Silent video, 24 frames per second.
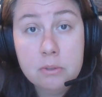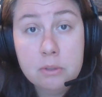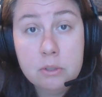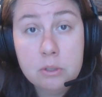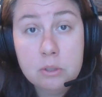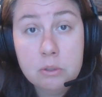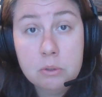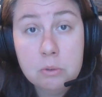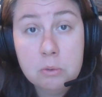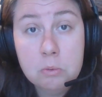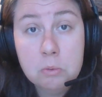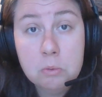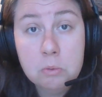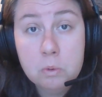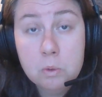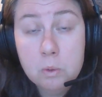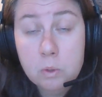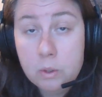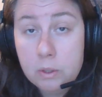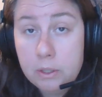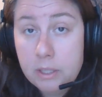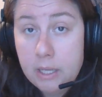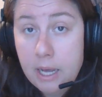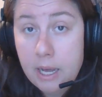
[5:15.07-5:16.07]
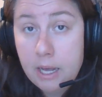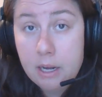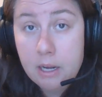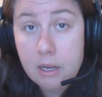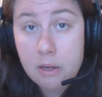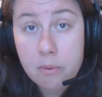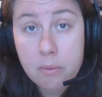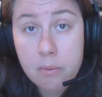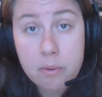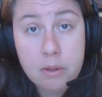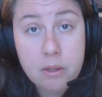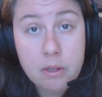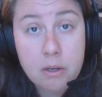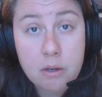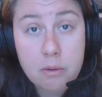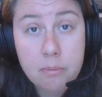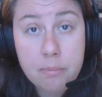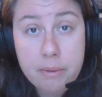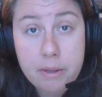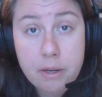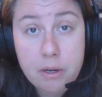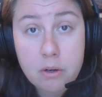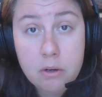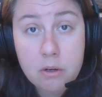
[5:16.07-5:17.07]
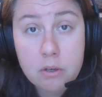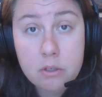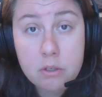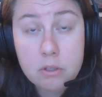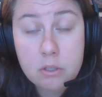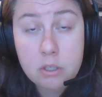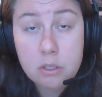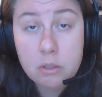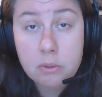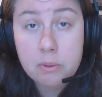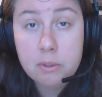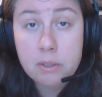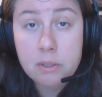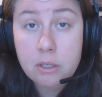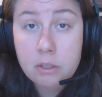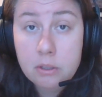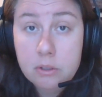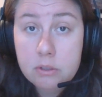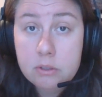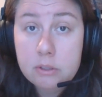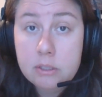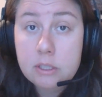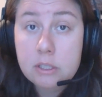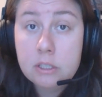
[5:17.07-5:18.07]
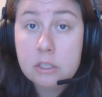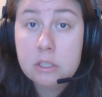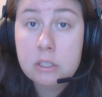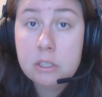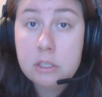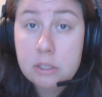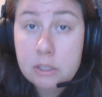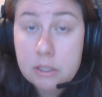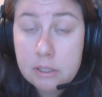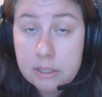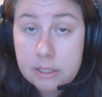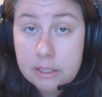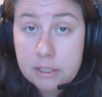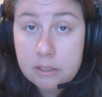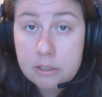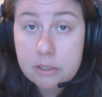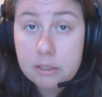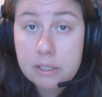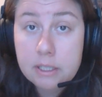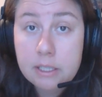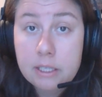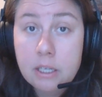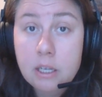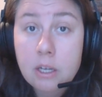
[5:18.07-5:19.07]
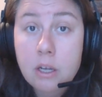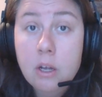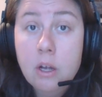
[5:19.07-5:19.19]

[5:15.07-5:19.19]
to look at it within a minute or two and understand clearly